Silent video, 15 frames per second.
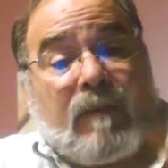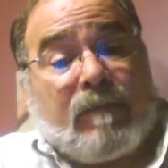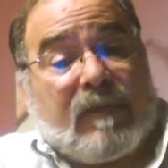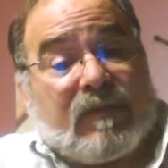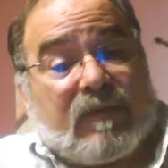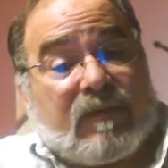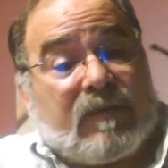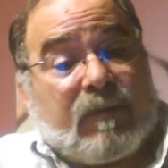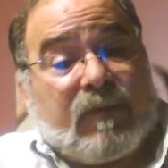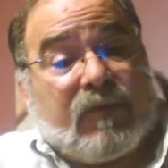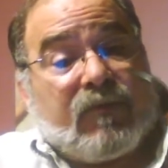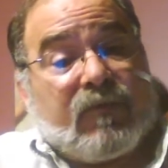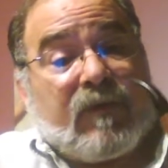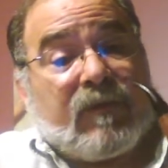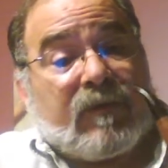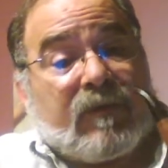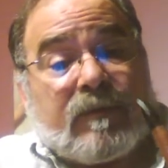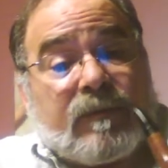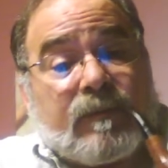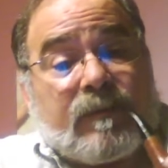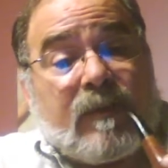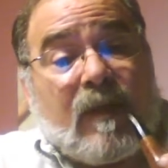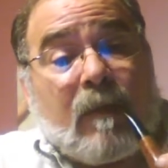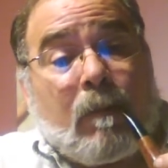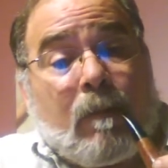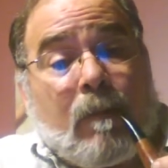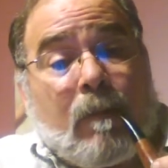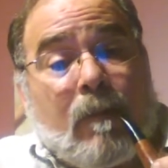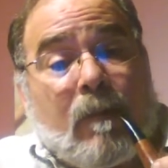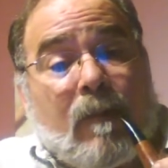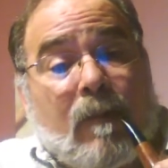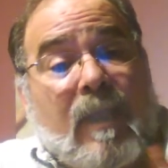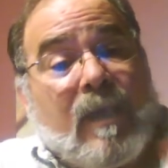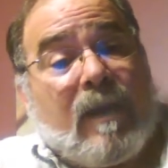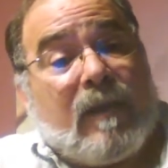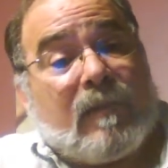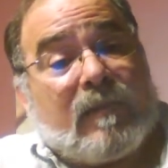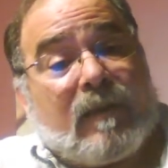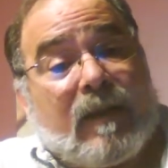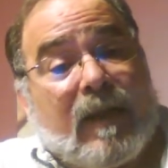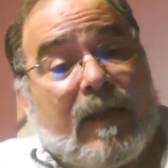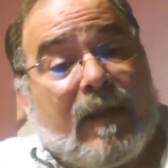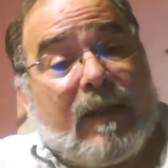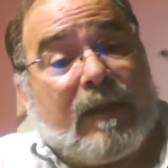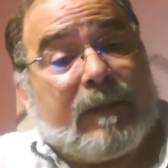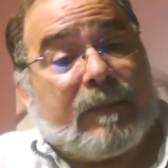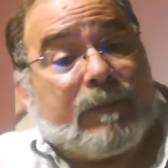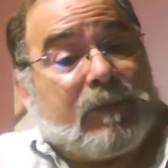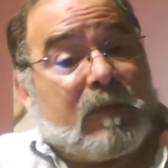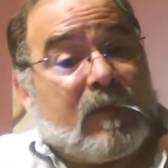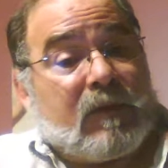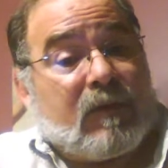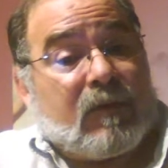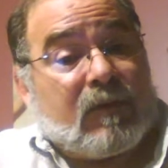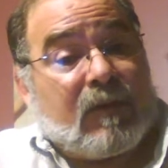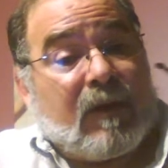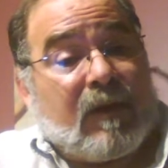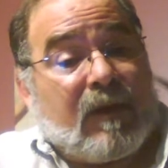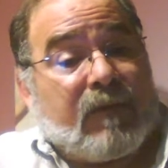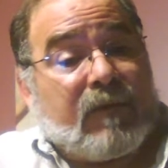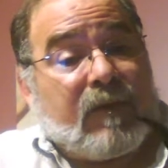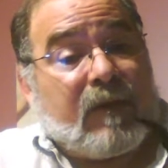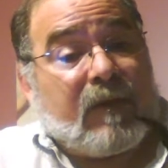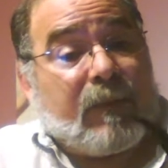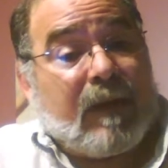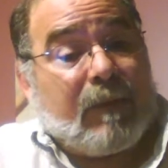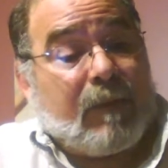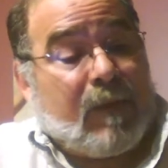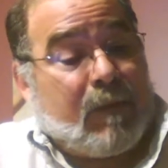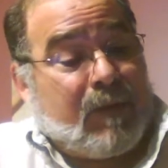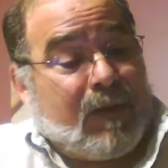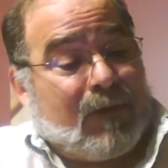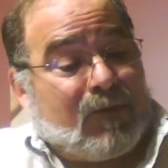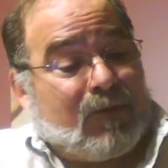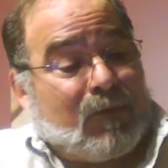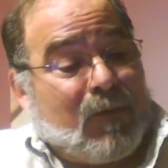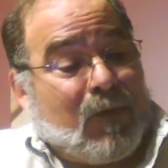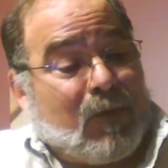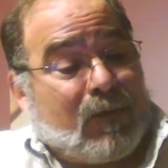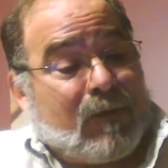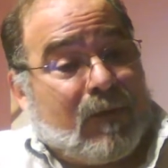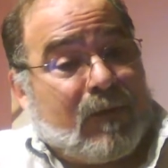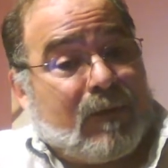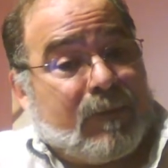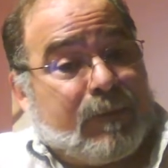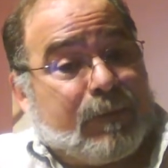Mississippi River. And today, because I didn't have another pipe on me, I smoked the